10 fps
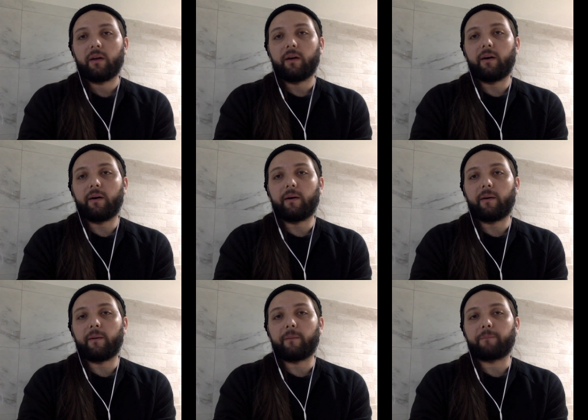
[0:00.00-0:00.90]

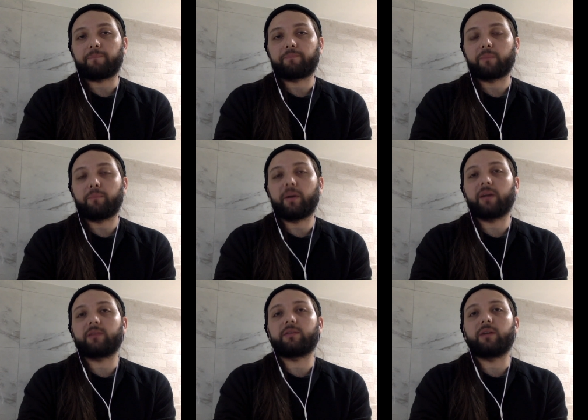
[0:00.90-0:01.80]

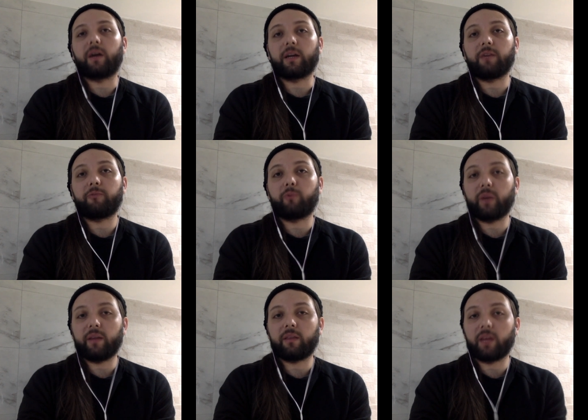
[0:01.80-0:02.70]
But if
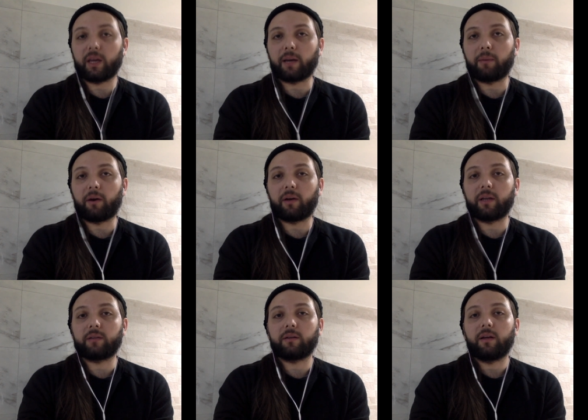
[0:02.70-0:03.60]
we think about
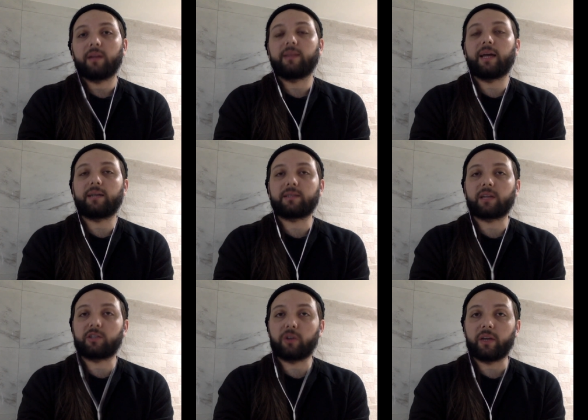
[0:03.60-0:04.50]
it, that's
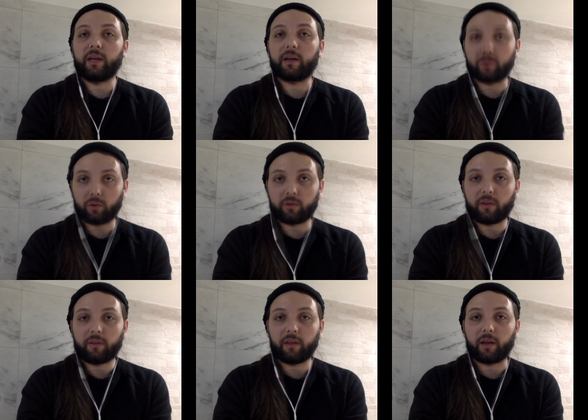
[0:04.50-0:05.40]
actually a good
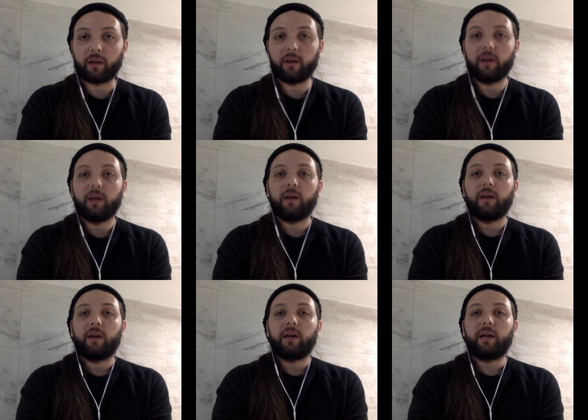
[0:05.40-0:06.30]
thing.
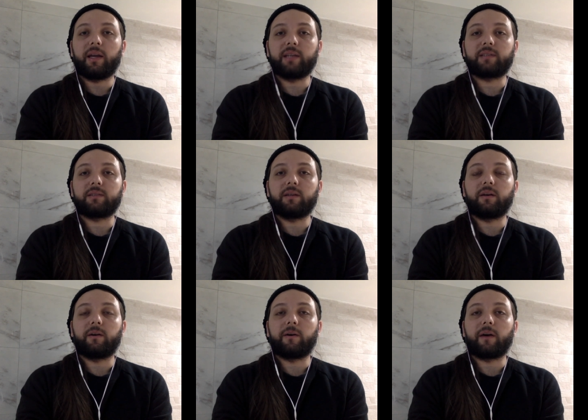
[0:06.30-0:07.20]
It is
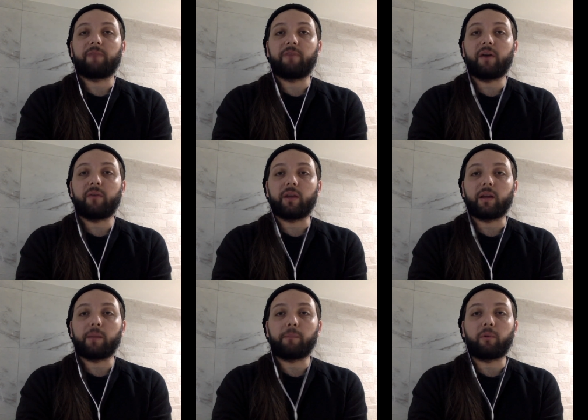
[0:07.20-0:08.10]
a
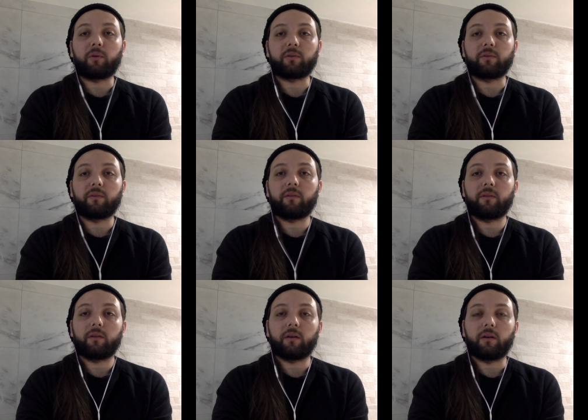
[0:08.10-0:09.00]
very important.
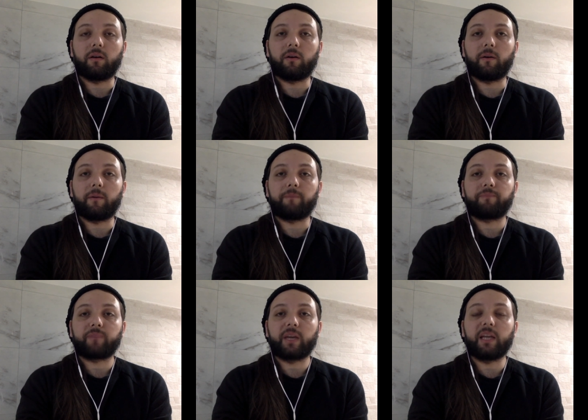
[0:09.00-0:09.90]

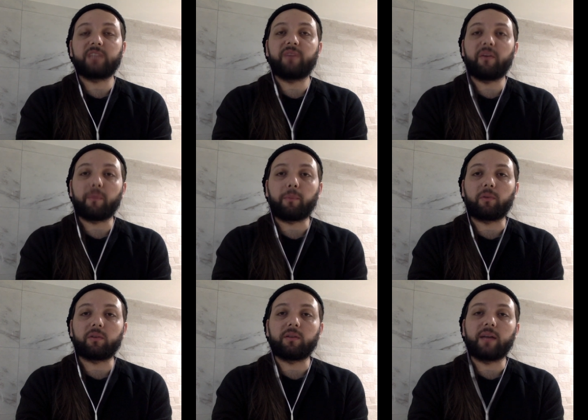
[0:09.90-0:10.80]
It is very
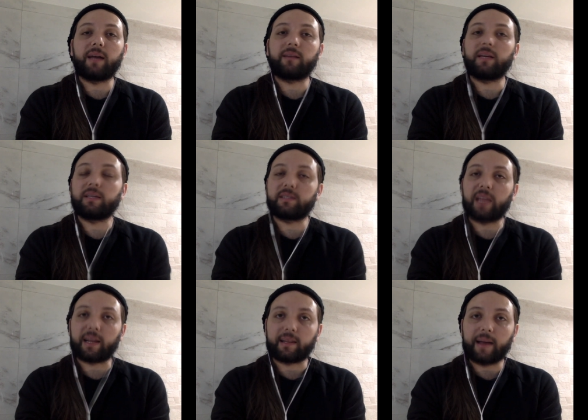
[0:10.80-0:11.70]
important that it's
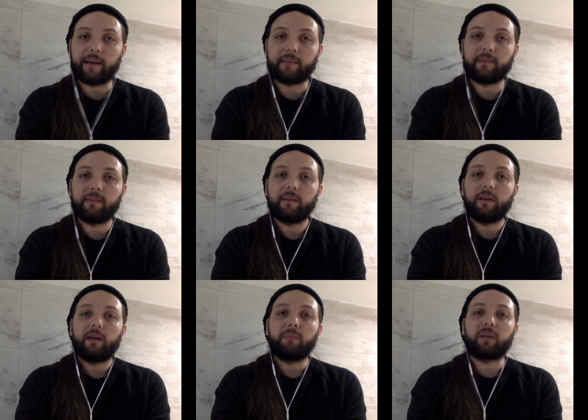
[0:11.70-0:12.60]
like that,
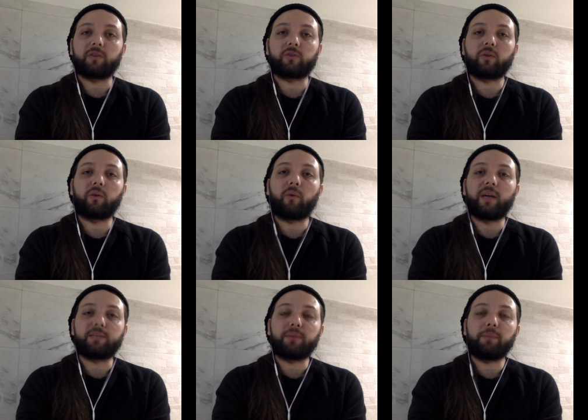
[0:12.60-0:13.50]
because
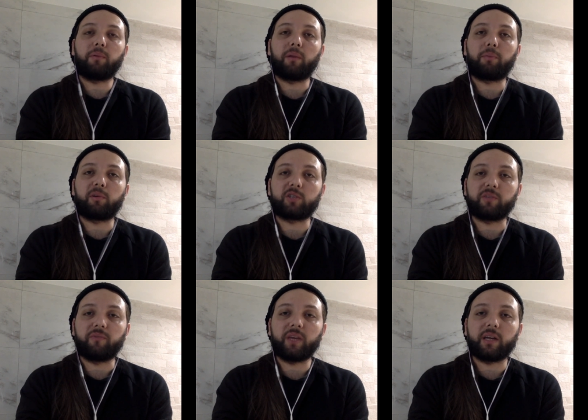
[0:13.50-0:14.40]
otherwise, people
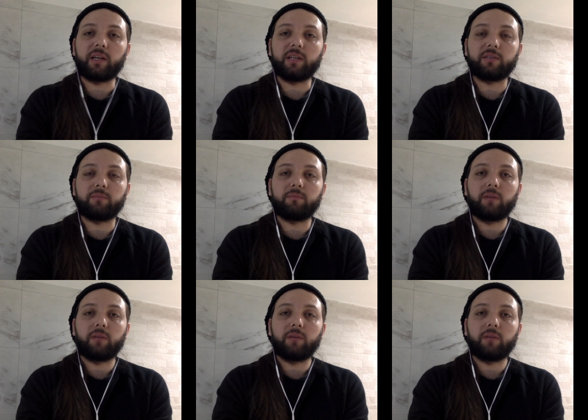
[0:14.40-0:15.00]
approaching veganism